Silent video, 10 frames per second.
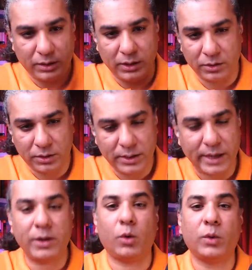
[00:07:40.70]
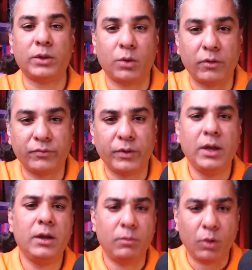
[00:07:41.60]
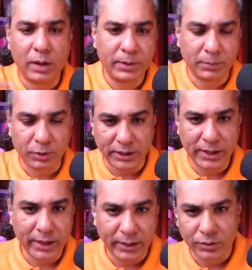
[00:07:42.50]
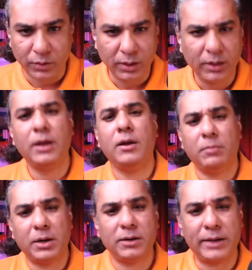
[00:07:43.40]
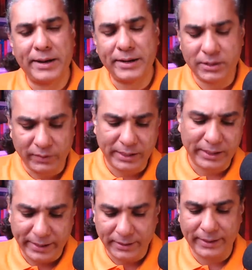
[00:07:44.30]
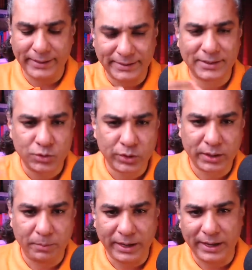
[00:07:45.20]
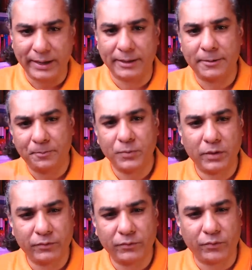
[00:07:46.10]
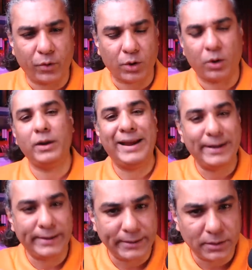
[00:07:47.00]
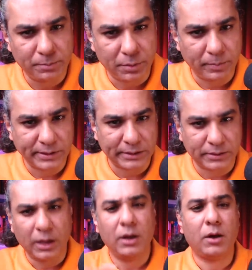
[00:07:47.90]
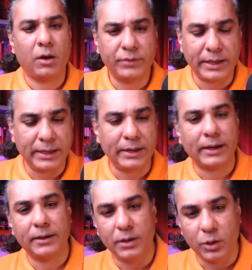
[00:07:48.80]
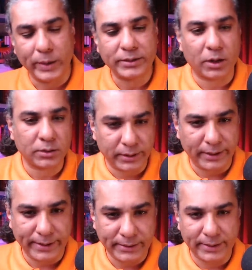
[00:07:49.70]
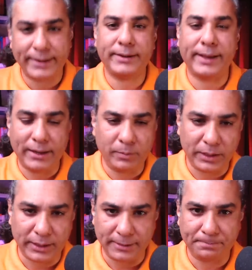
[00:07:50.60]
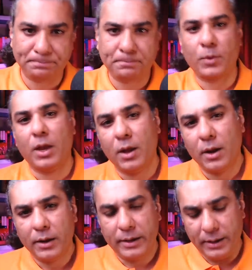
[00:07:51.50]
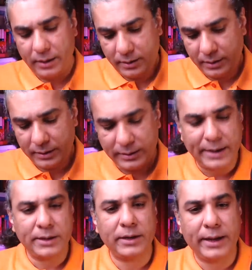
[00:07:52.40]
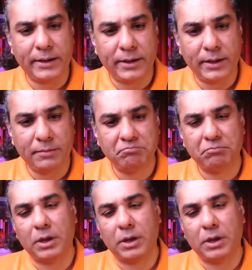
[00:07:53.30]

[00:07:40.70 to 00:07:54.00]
the CIA overthrow of Mohammad Mossadegh and so on. But 1979 is essentially the beginning for all intents and purposes of the Iran US hostilities and enmity. Uh, in 1980,